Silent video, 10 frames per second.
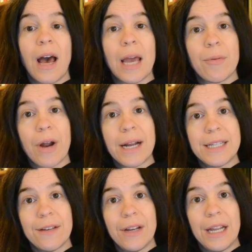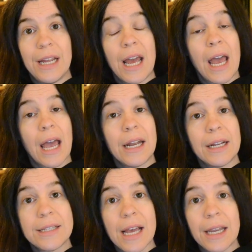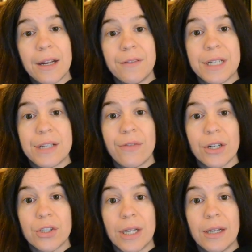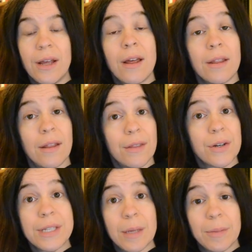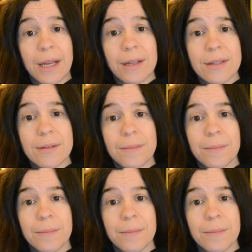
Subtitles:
hyperactivity, and executive dysfunction than their siblings.